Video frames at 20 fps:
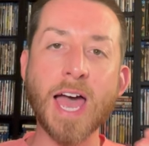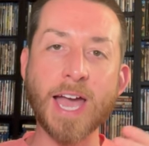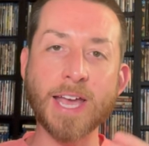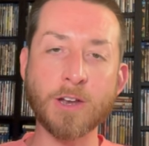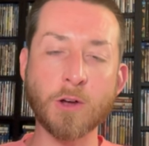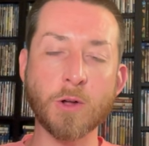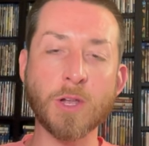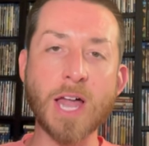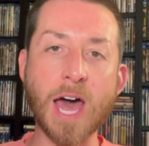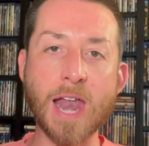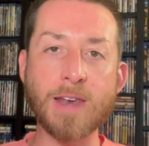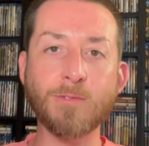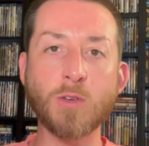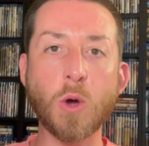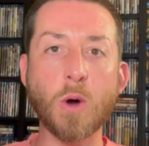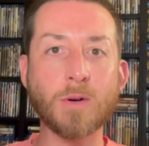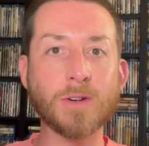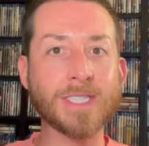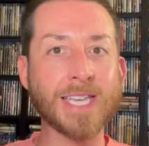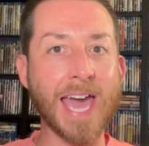I know a lot of
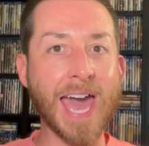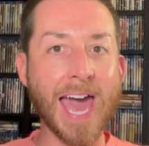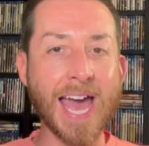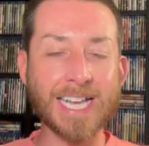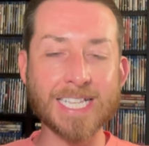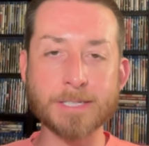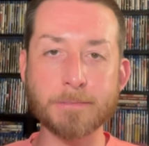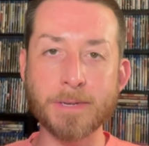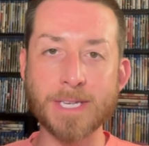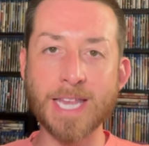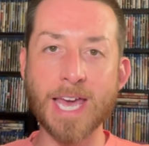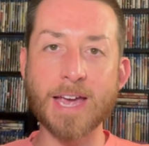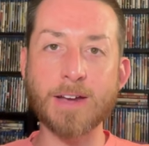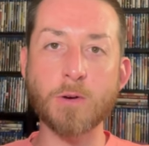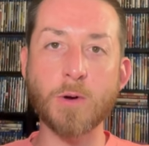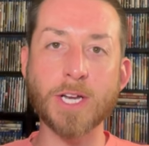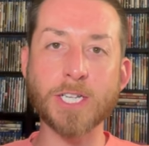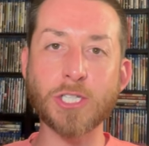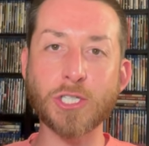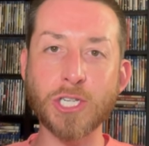you always ask me
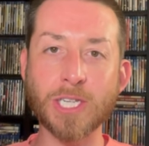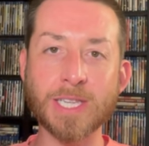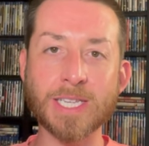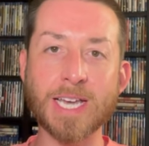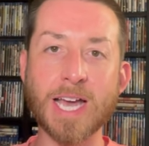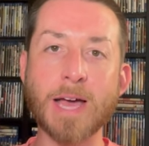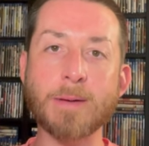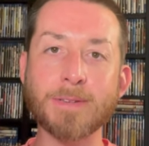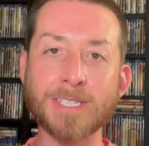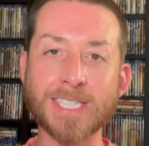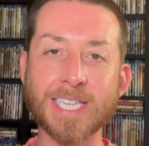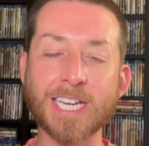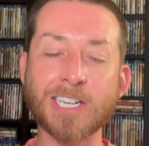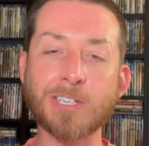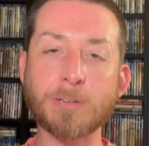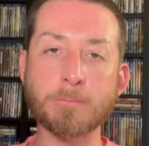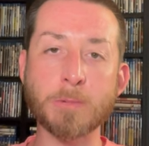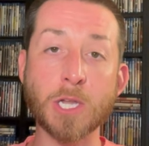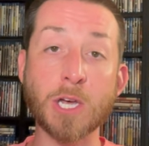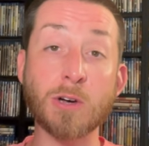that question in the comment
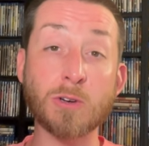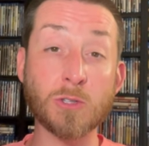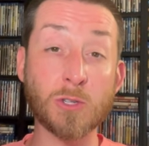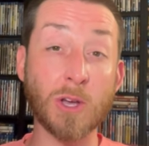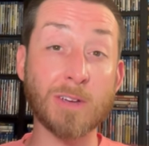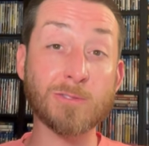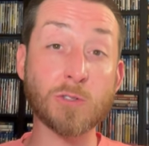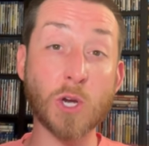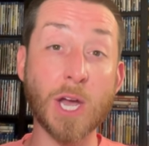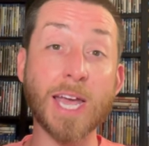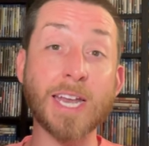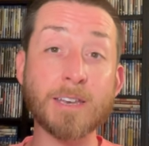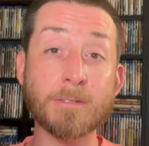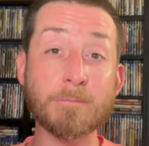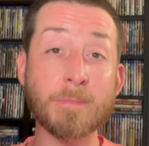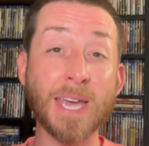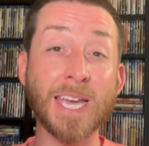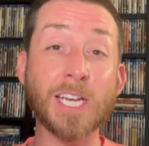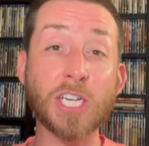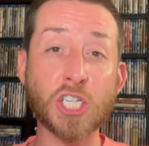section below, so I tried to
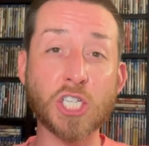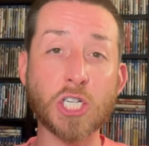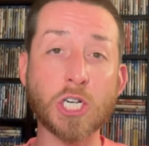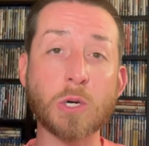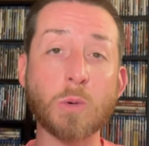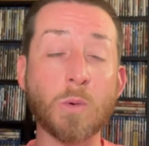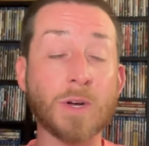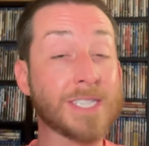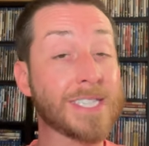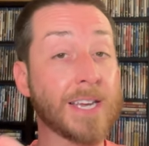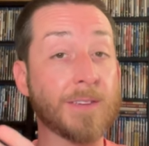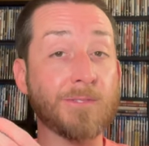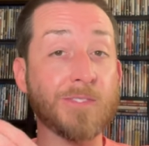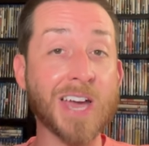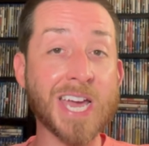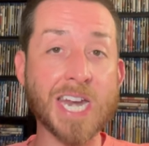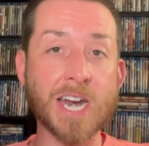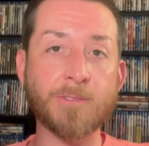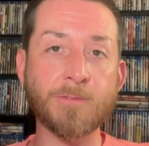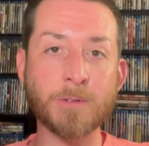make sure once I
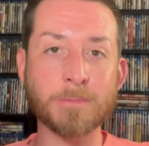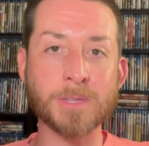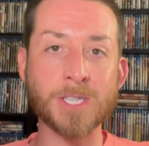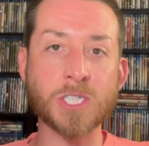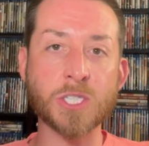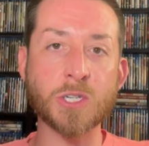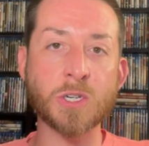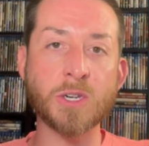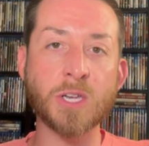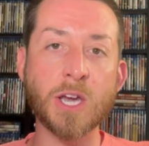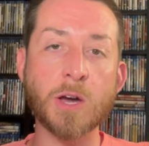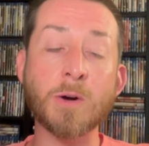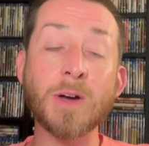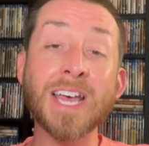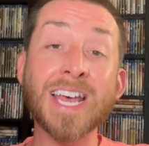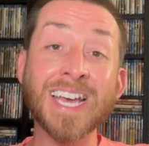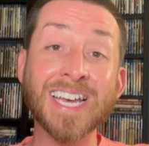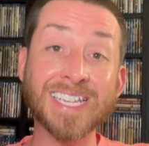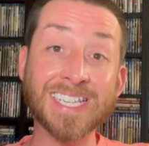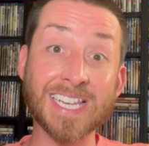find out from the studio
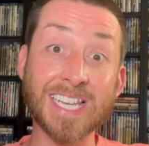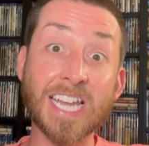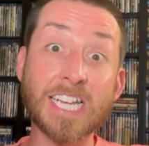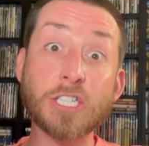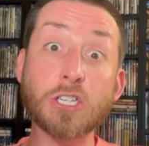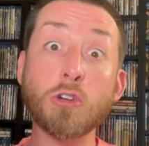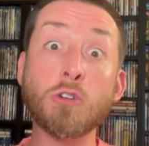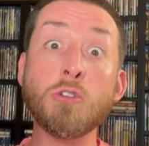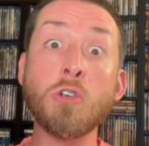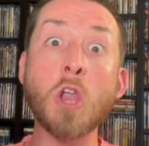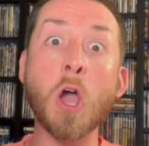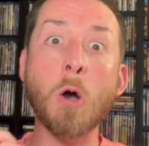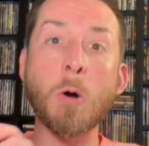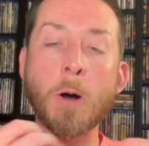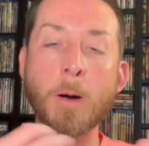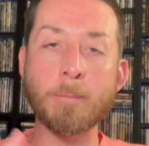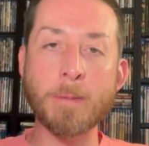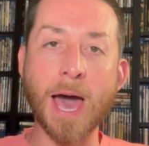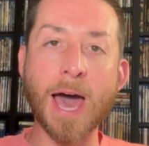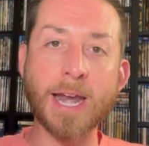to let you
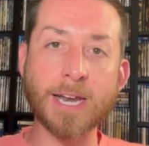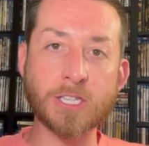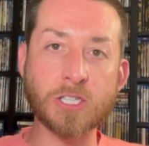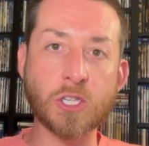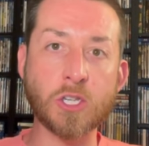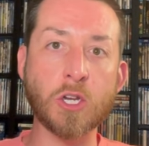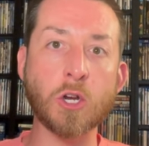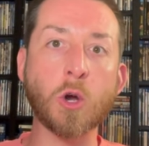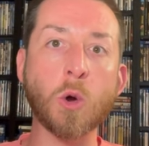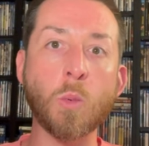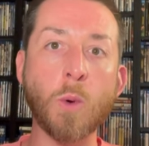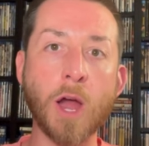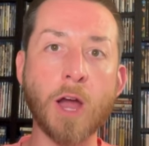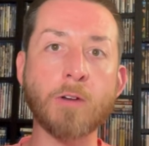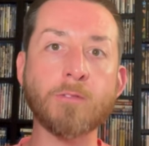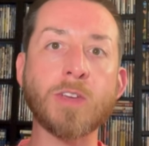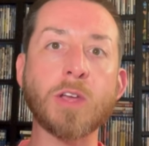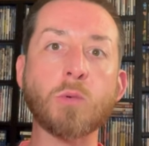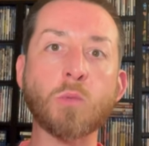know about it so you're aware of it